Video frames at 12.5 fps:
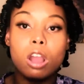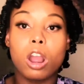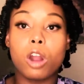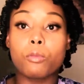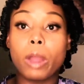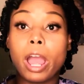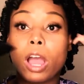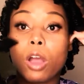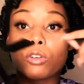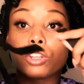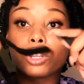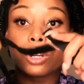
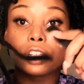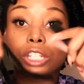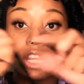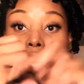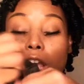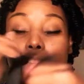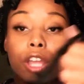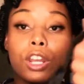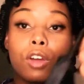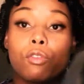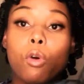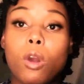around your chin
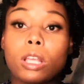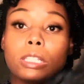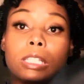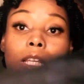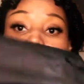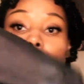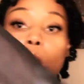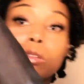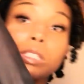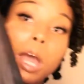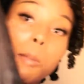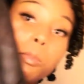and, of course, sits
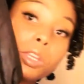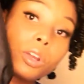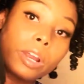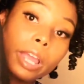on top of your